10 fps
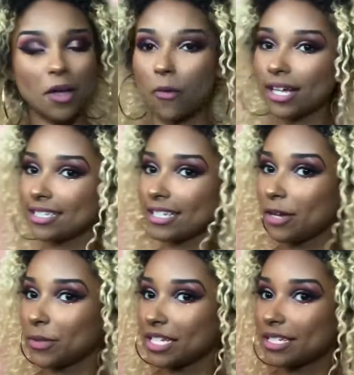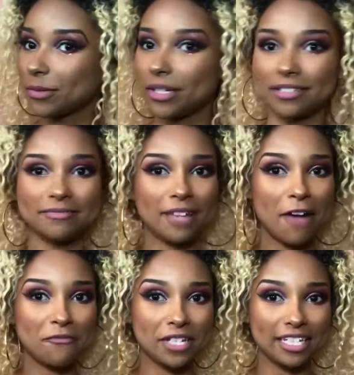Oh, I slayed with this one.
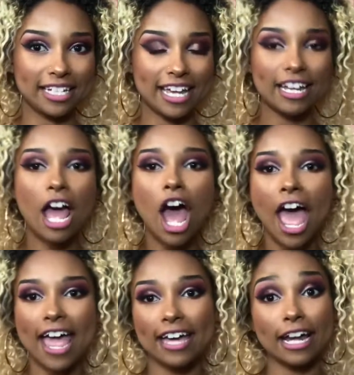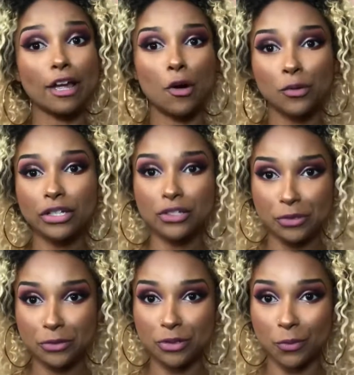I'm feeling it. And I only
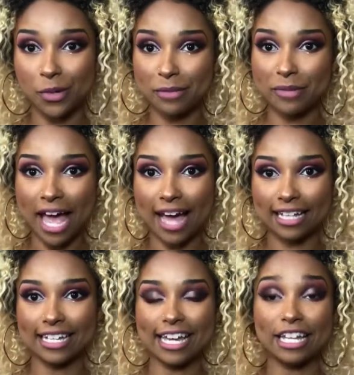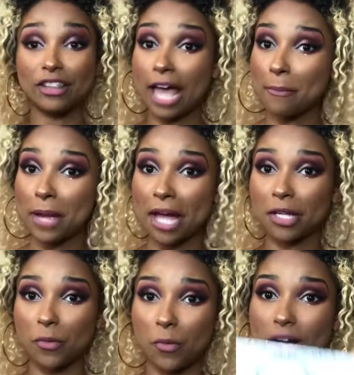used one palette, and that
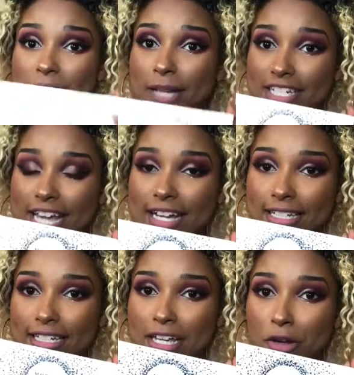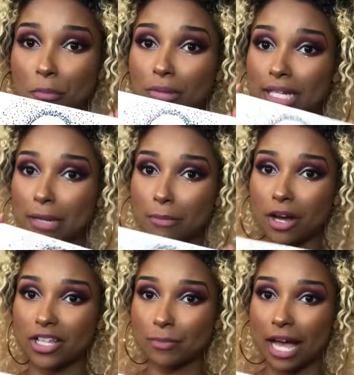palette was my Jaclyn Bling
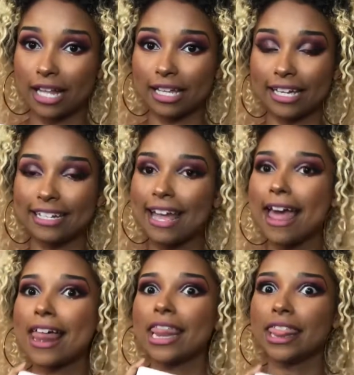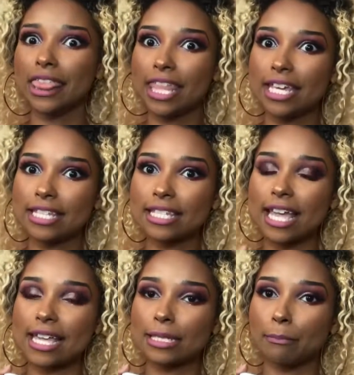Boss palette. This
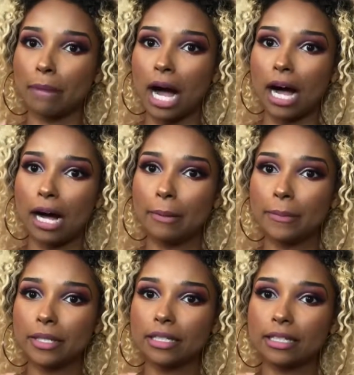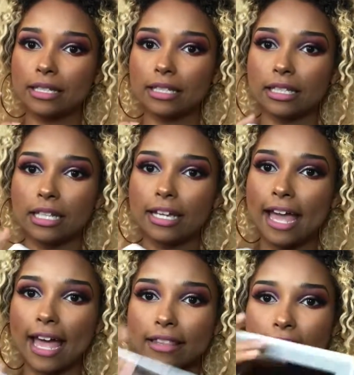is bomb. Look
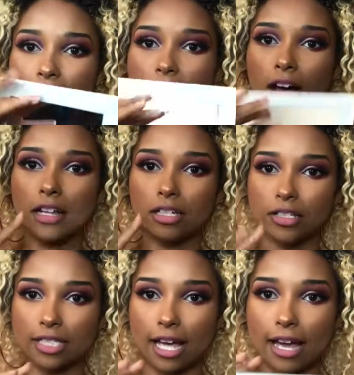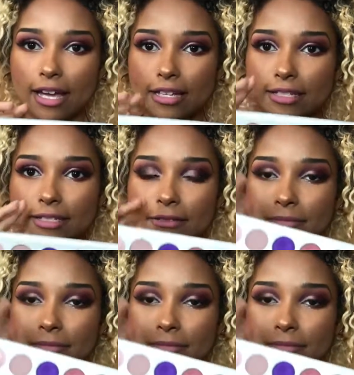at the colors, guys.